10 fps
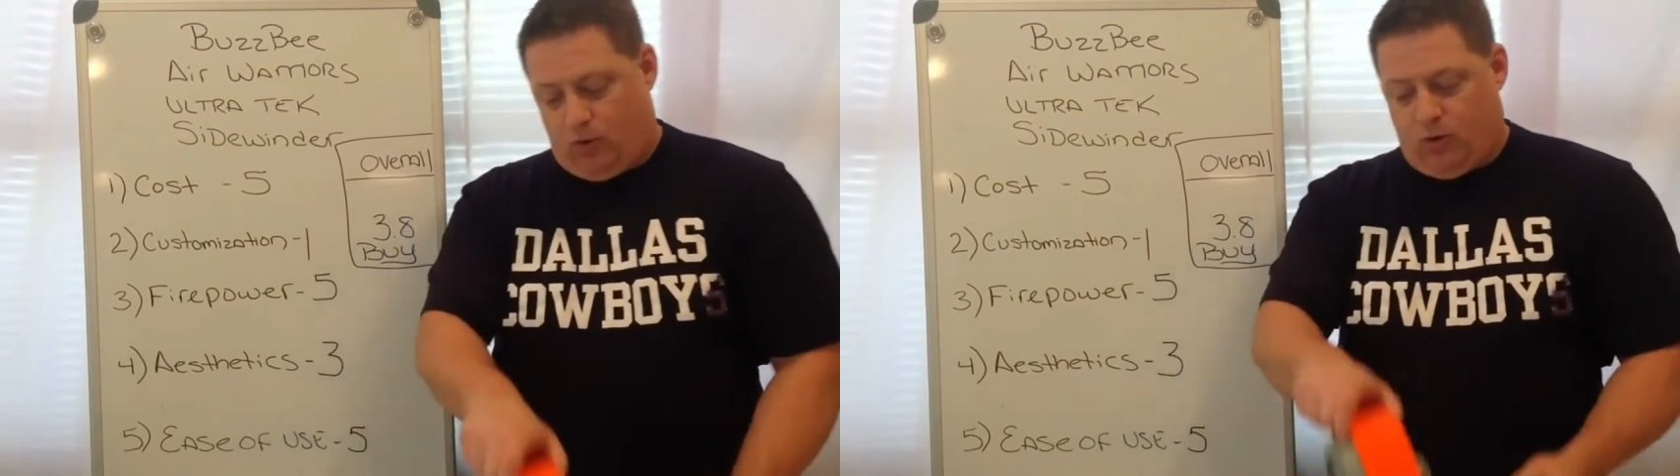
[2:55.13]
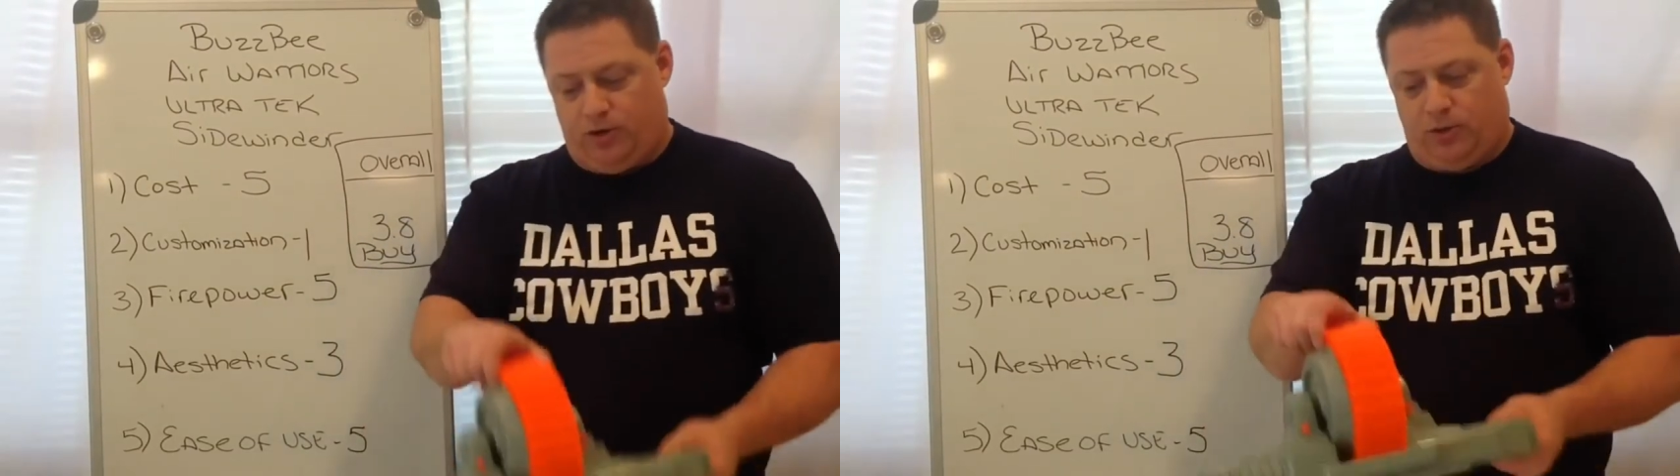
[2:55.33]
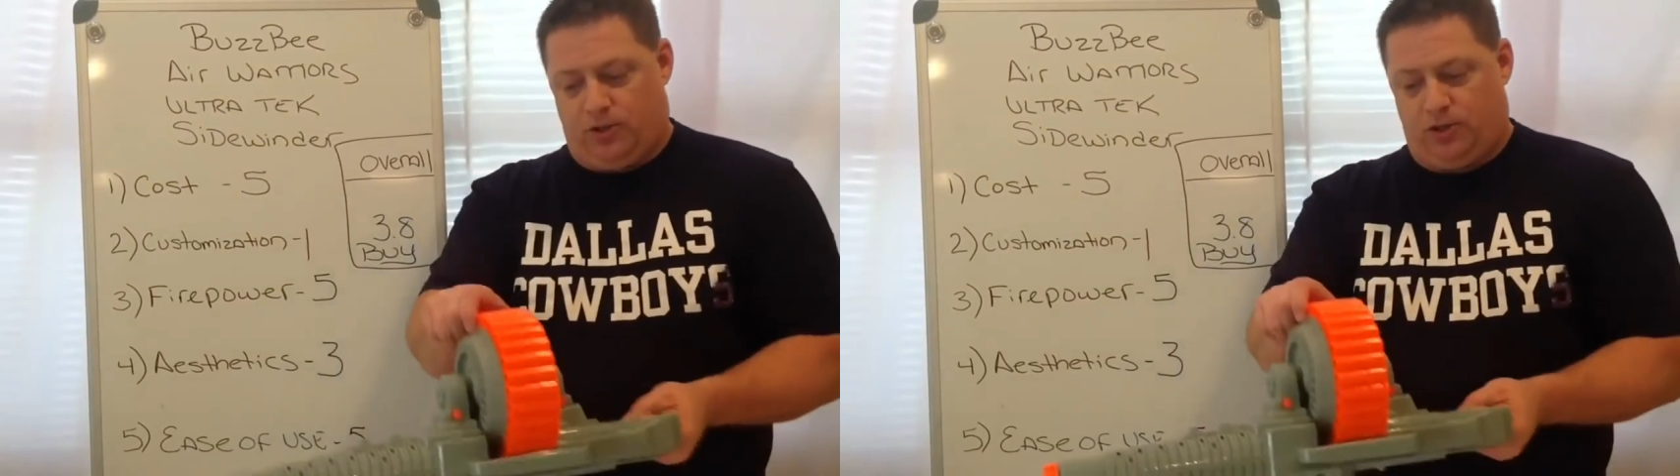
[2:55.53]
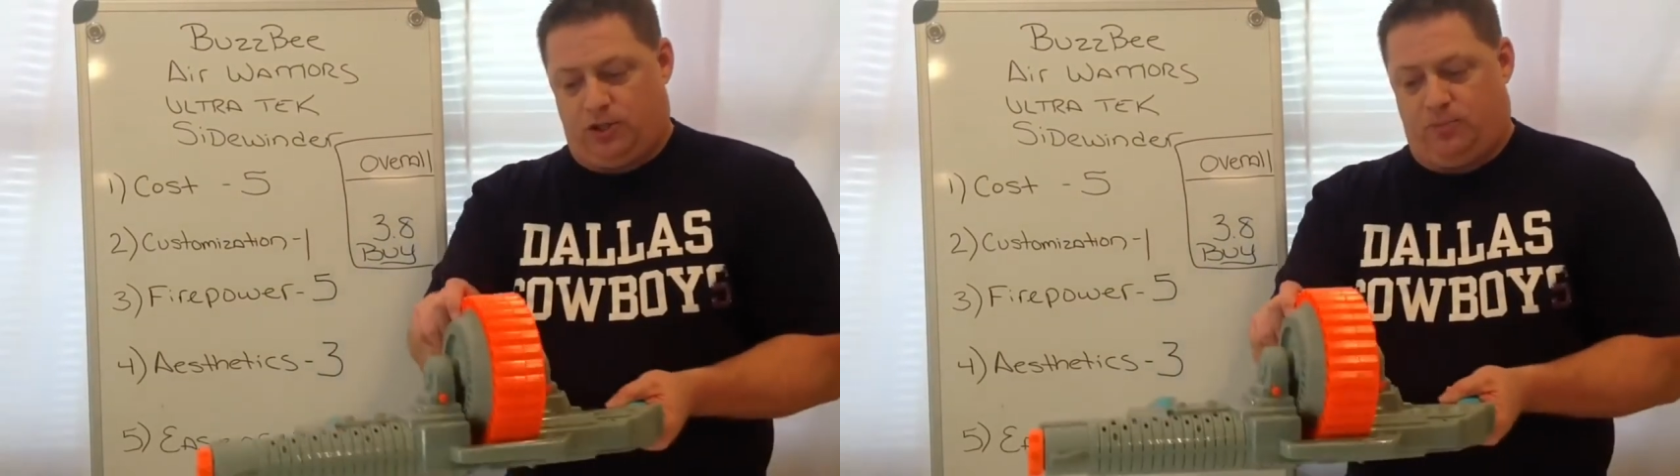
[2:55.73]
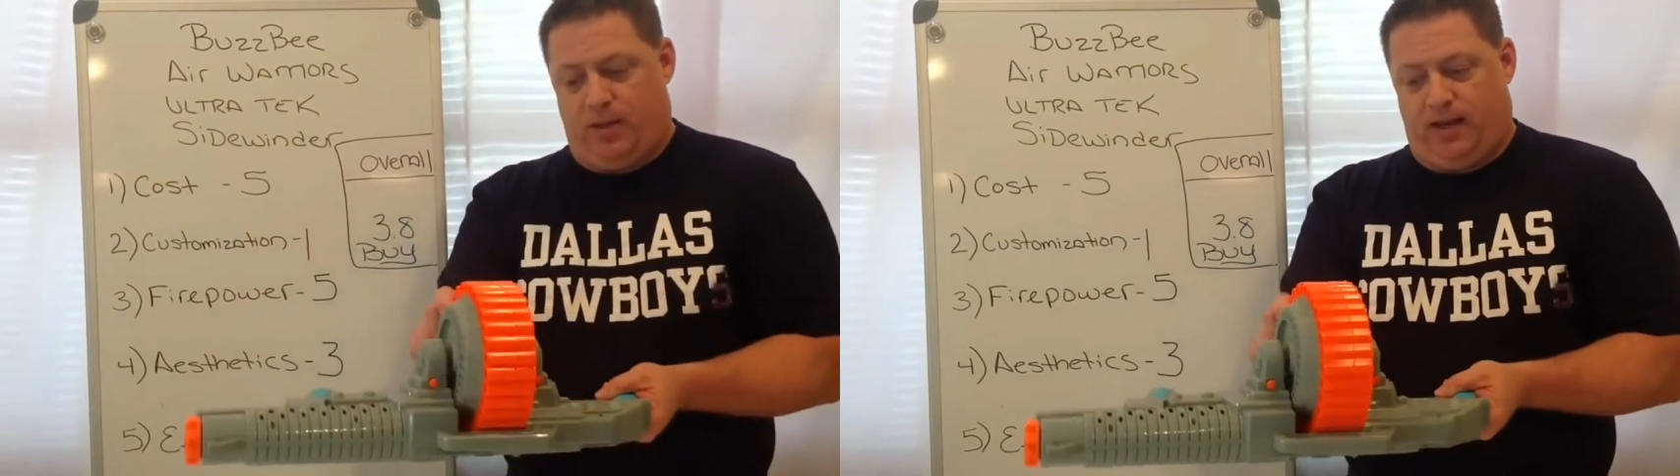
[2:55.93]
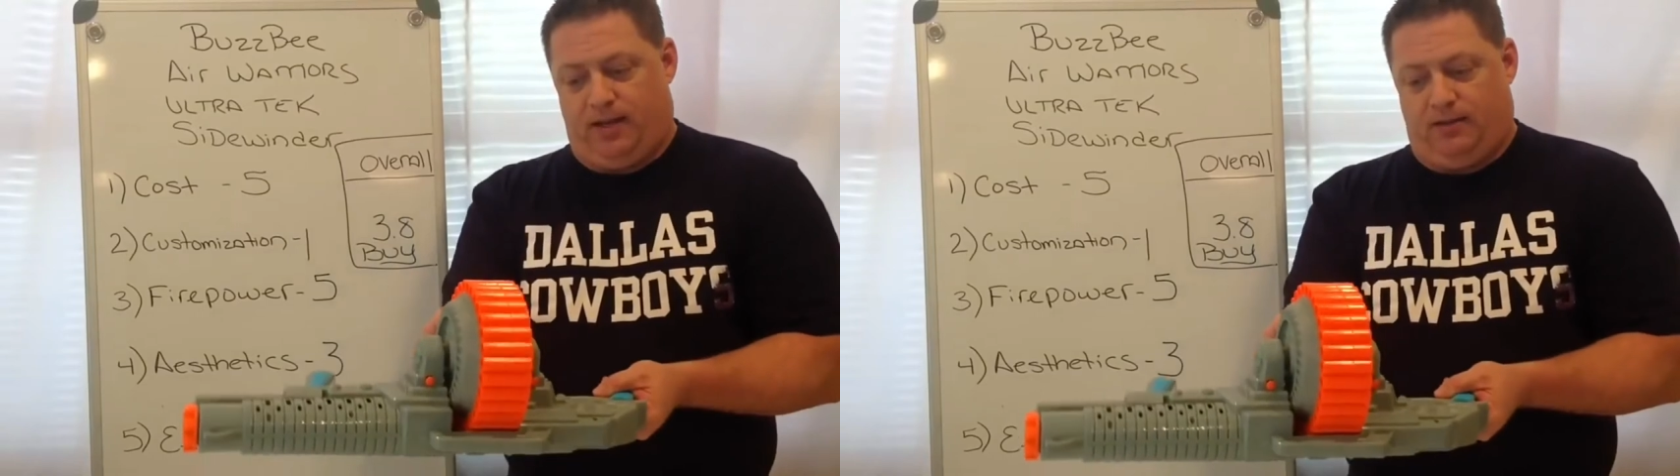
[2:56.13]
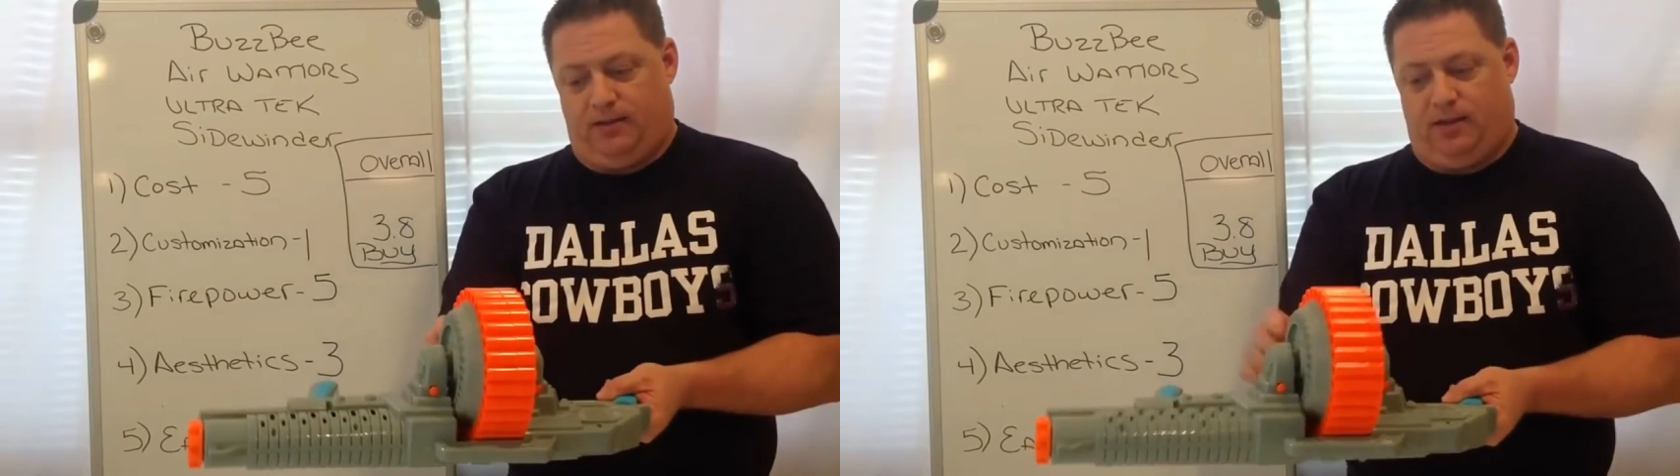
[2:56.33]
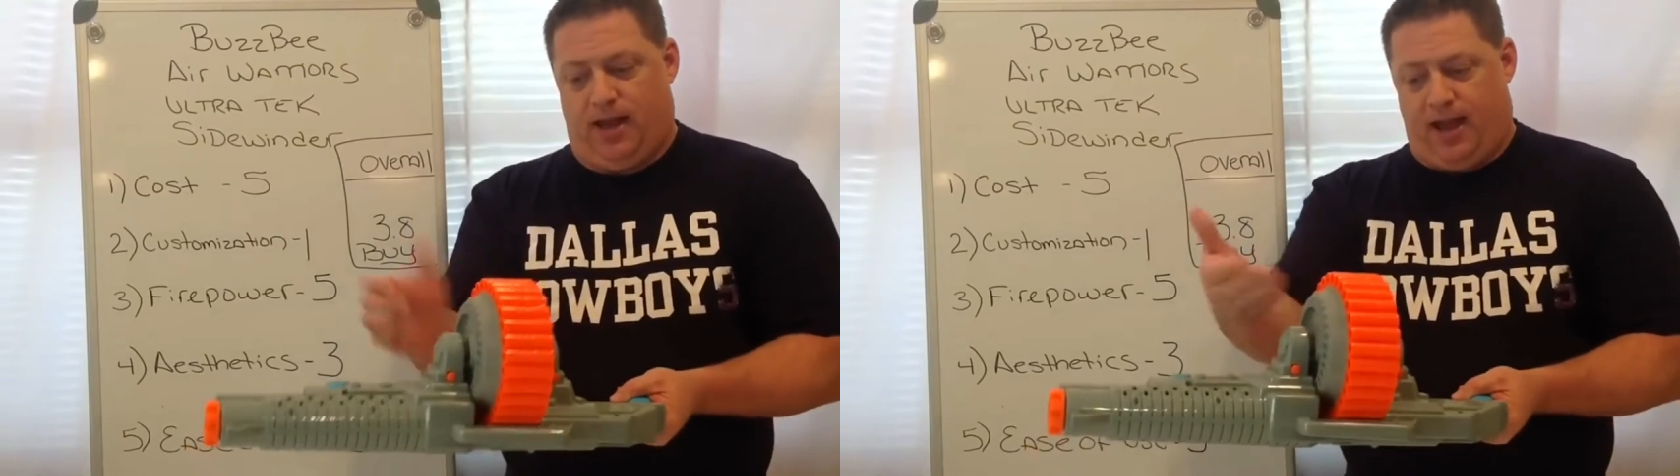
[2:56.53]
or you can just spin it
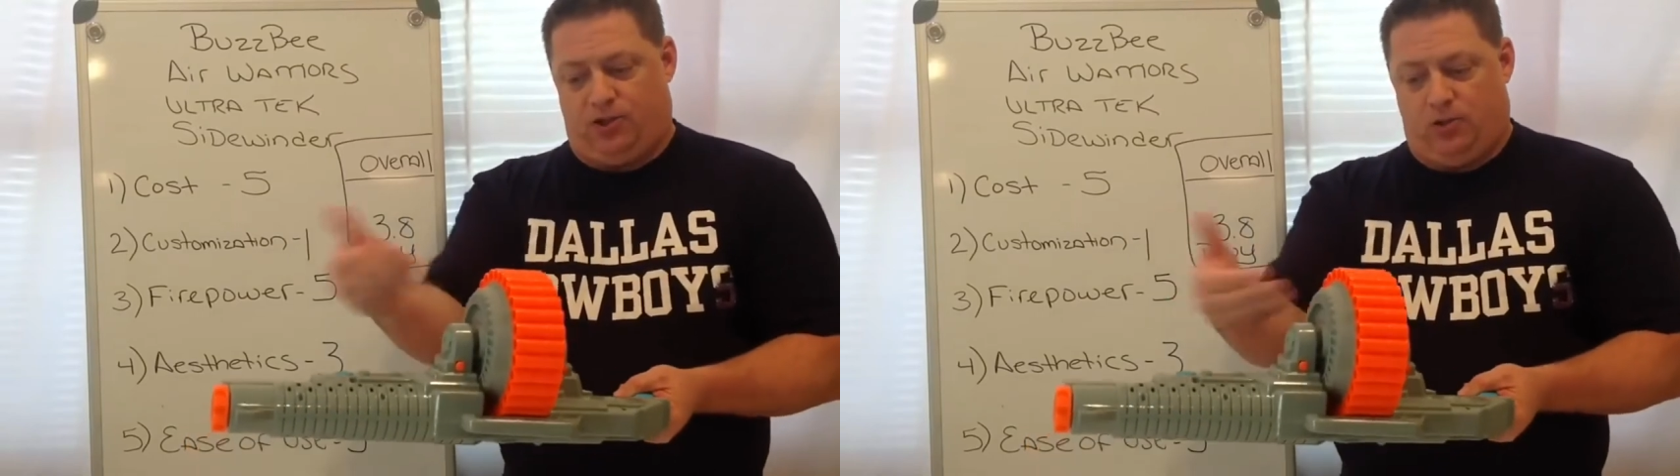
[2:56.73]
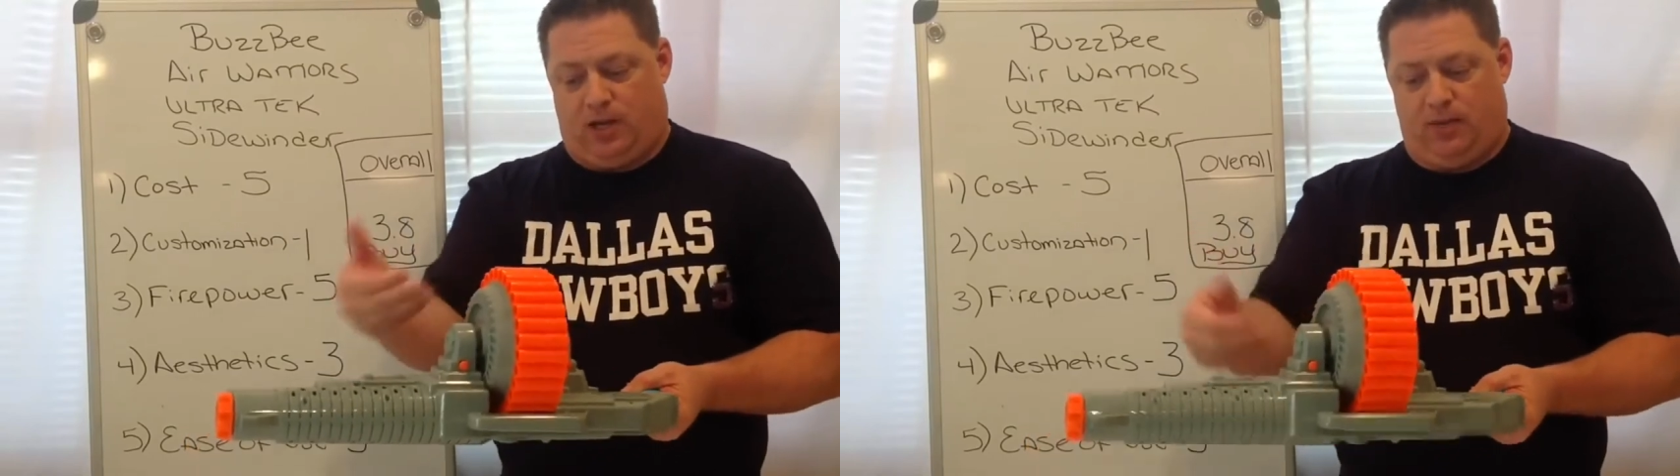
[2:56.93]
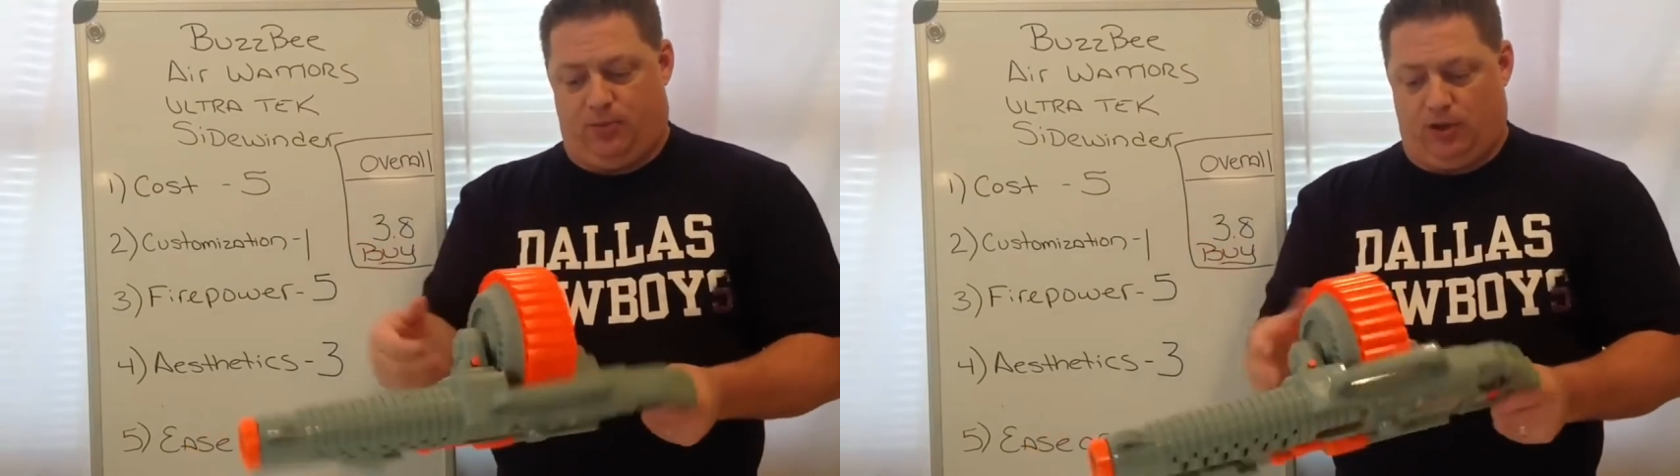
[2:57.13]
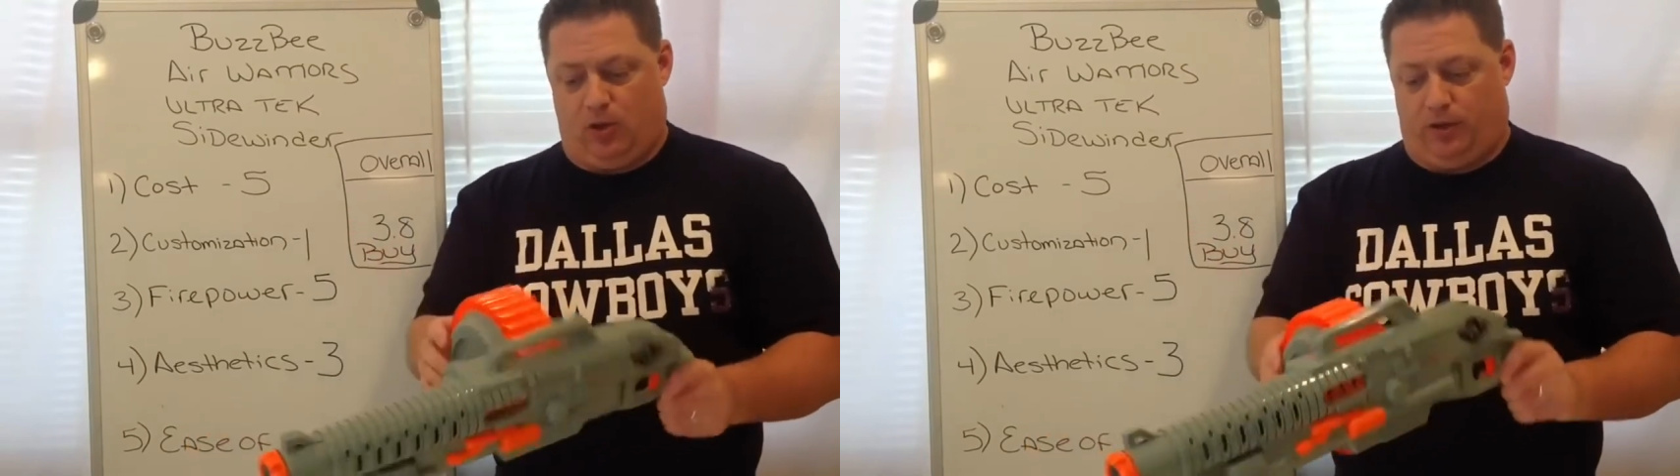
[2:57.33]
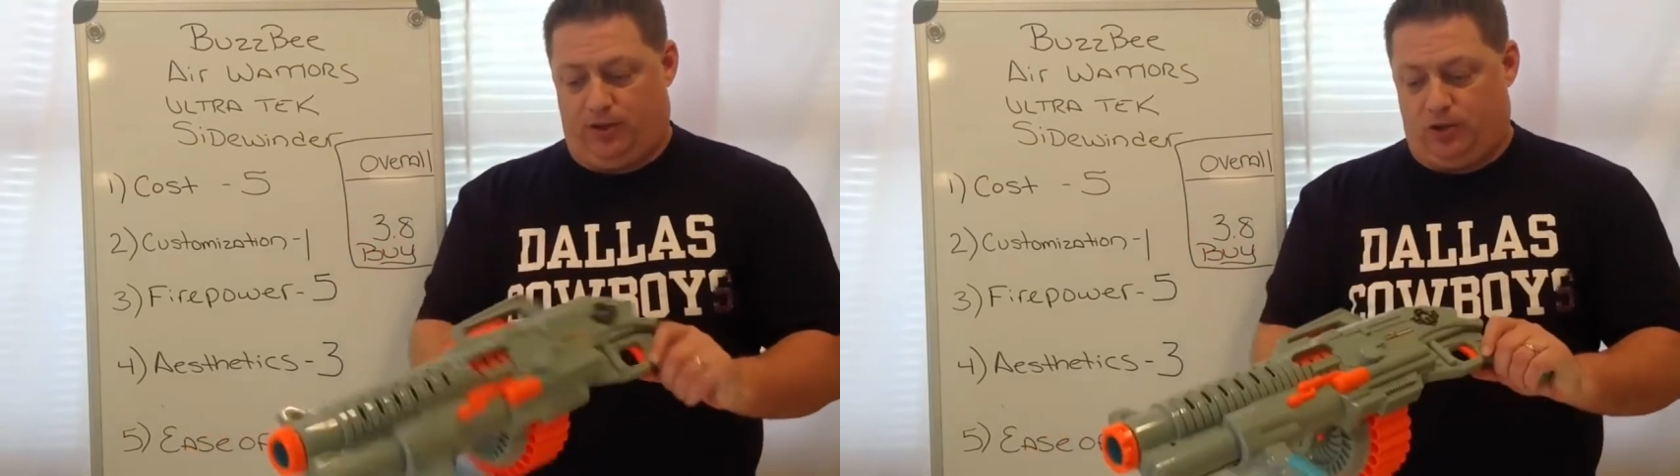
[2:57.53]
as you keep reloading.